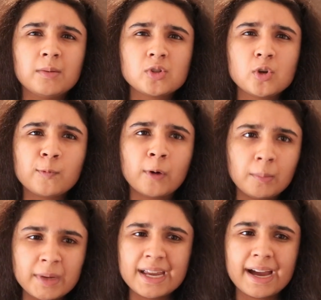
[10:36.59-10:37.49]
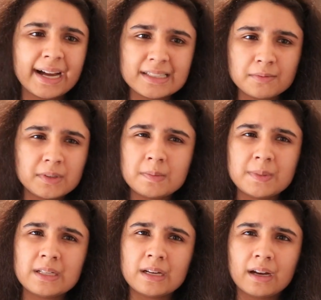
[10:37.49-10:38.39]
So for me, it hasn't really
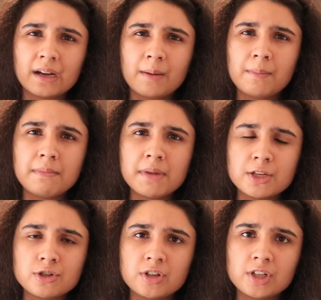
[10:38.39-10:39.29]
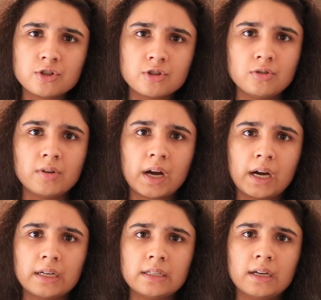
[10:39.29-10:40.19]
been like a major issue,
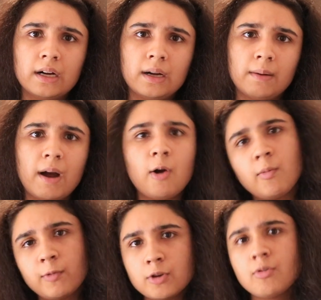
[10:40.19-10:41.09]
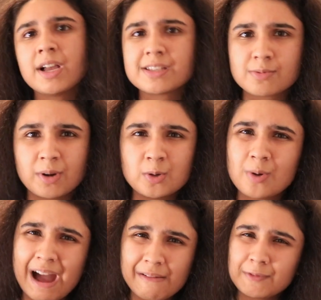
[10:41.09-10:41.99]
and I hope for you guys as well, you
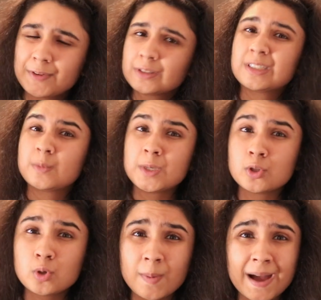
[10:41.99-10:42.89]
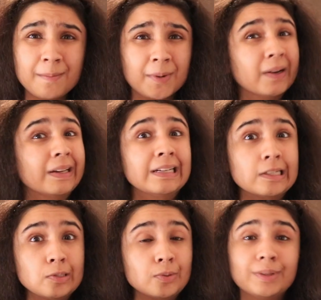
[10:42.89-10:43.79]
haven't felt it's been too bad, but
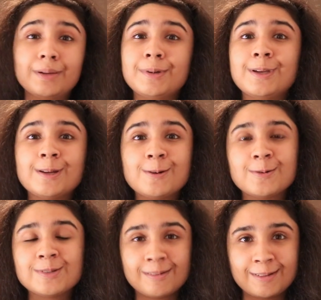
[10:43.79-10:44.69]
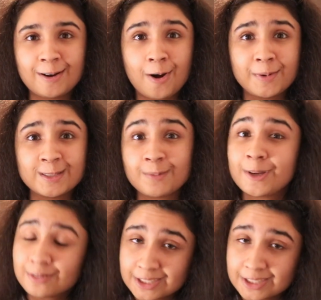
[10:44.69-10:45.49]
do let me know down in the comments about your